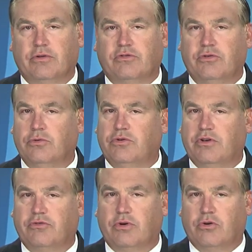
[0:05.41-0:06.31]
two
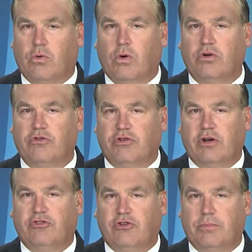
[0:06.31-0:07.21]
district court
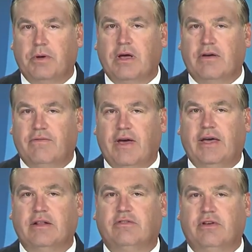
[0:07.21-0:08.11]
judgeship
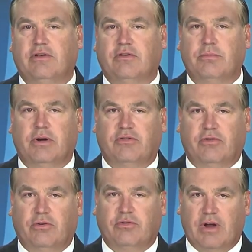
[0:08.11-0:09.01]
vacancies in
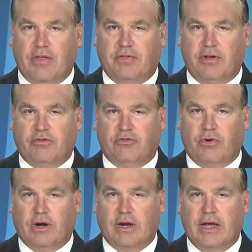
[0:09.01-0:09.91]
Minnesota's 9th
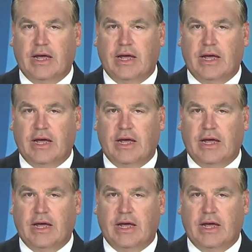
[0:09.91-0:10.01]
District.